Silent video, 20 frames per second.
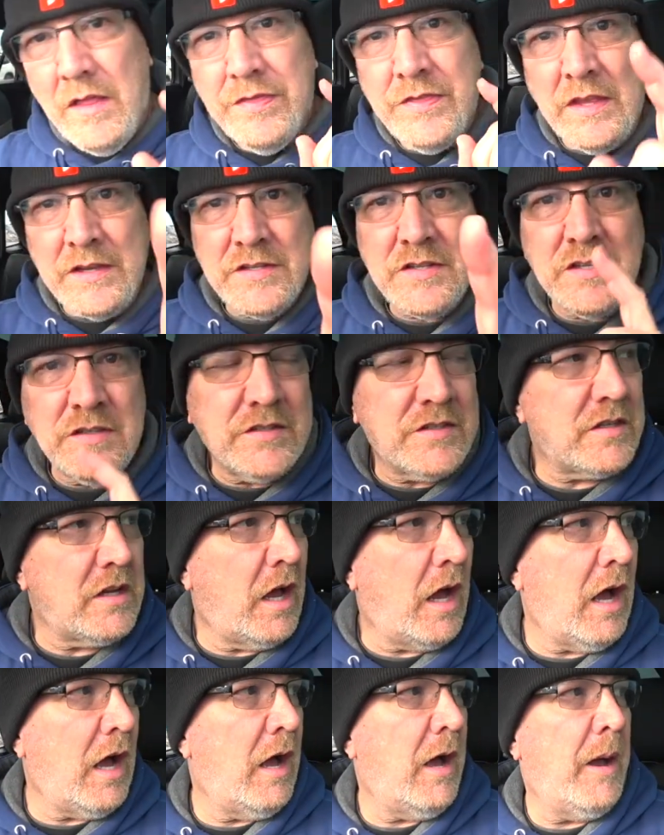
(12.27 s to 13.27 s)
This is
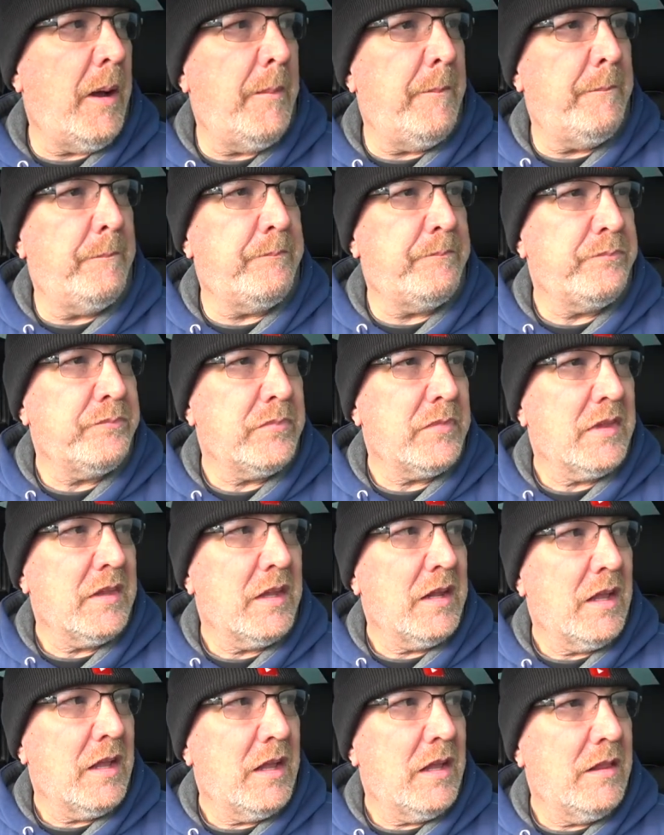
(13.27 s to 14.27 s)
the
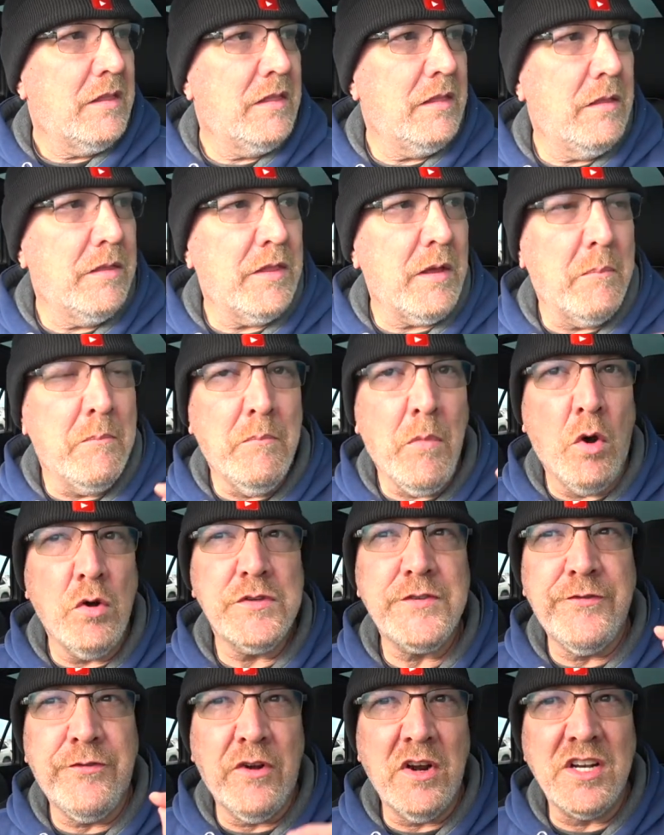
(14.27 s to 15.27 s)

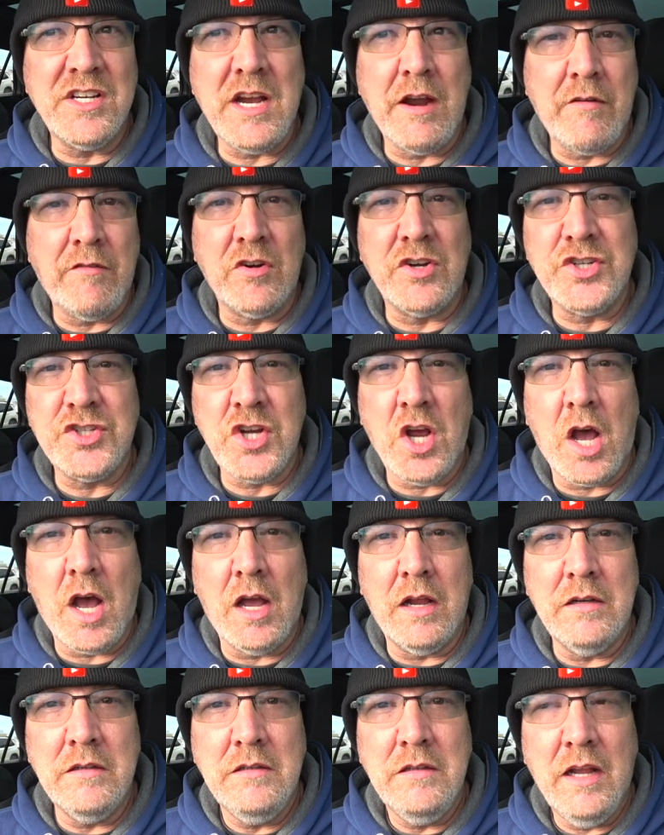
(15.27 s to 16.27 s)
most footage I ever
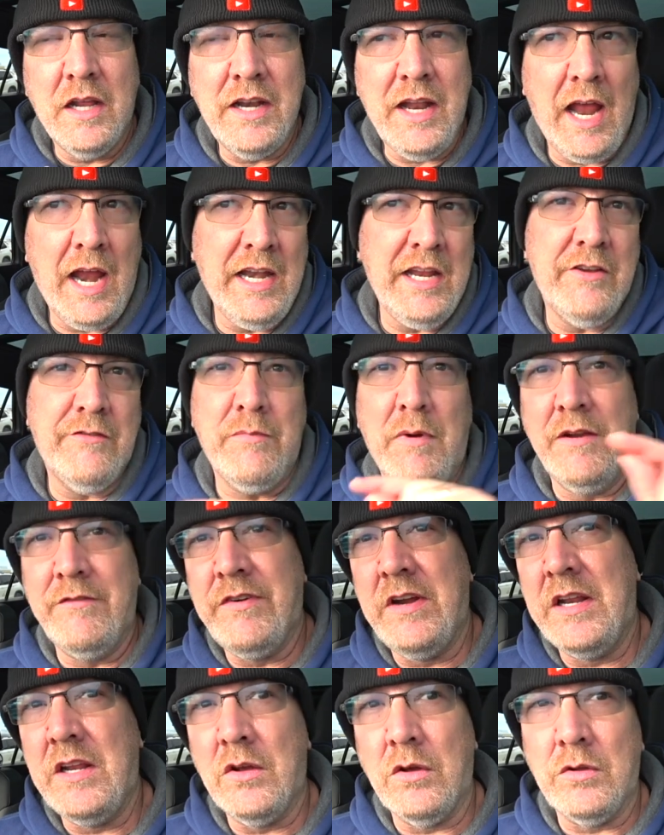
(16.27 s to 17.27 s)
shot in any of my
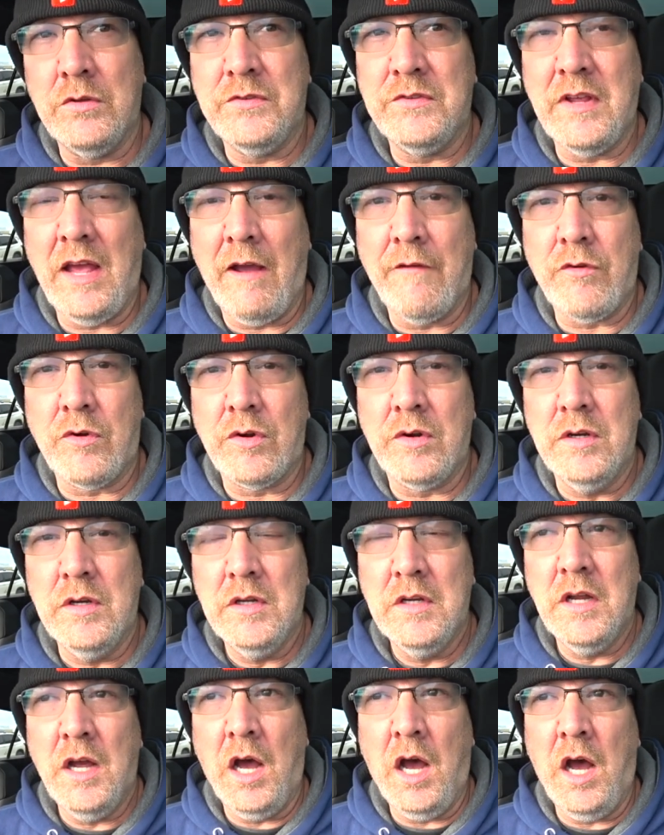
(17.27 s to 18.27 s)
videos ever.
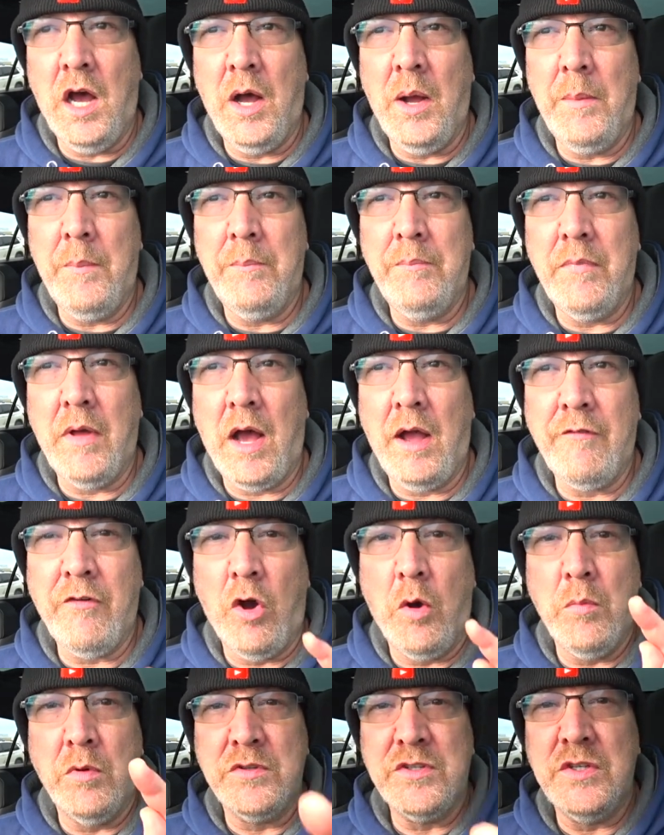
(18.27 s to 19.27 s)
I've
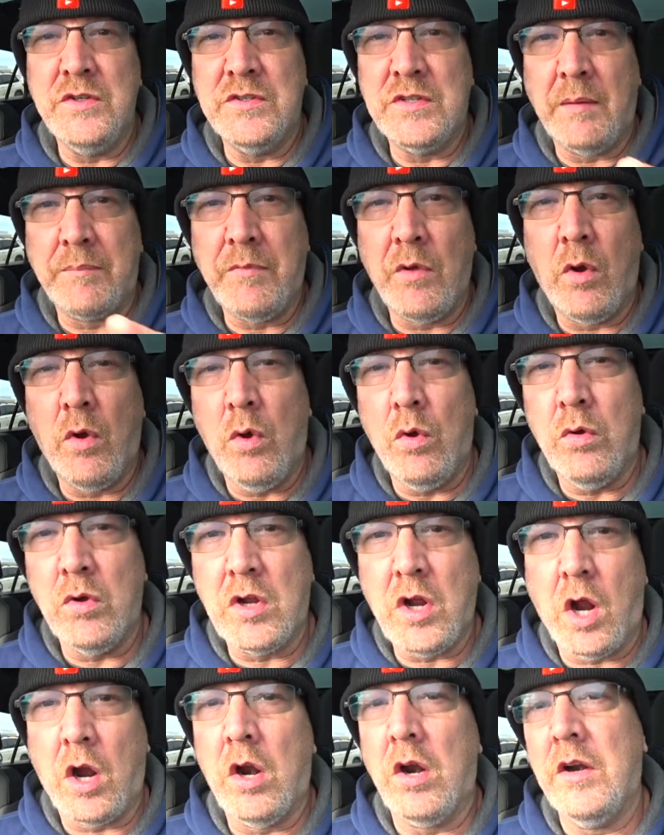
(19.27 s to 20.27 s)
almost used up the whole
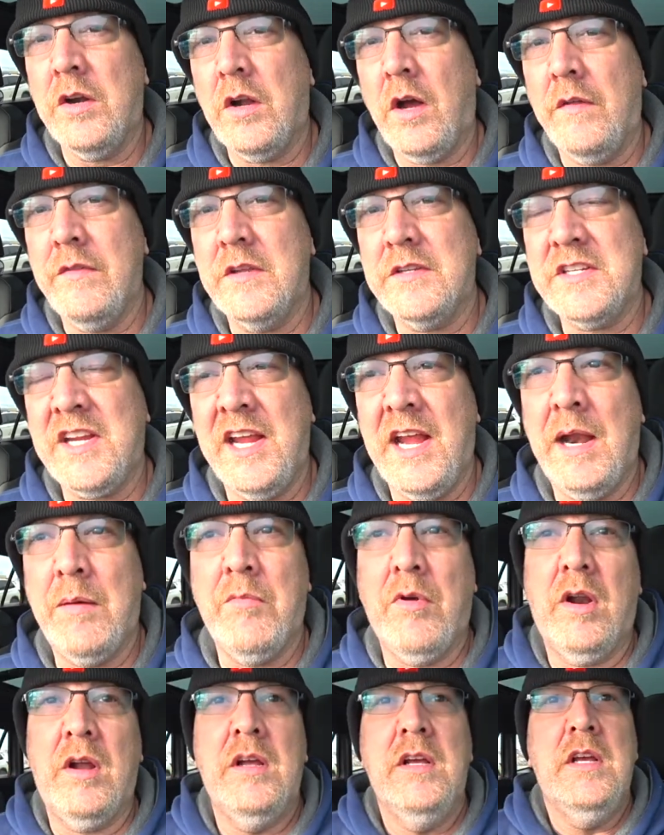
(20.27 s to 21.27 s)
card on this
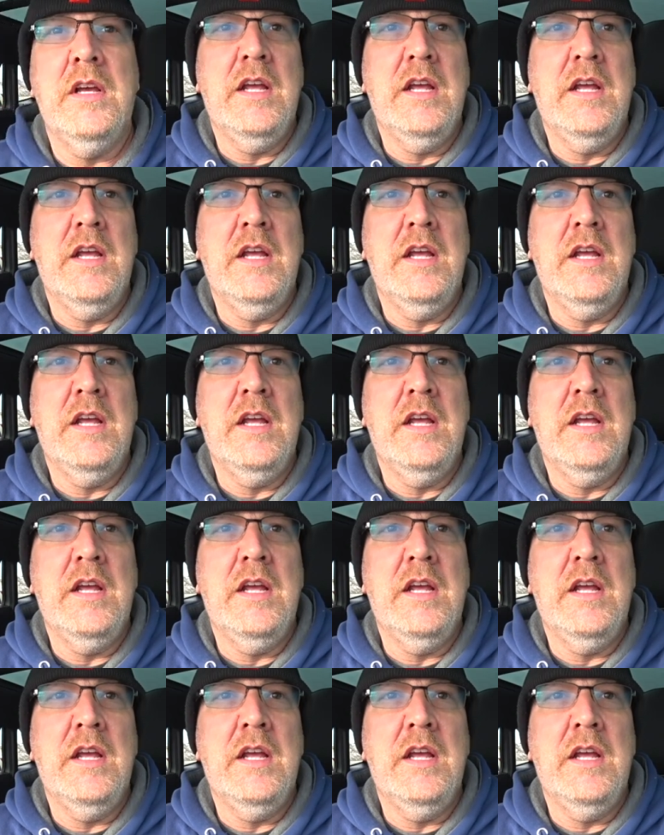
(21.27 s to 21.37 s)
camera,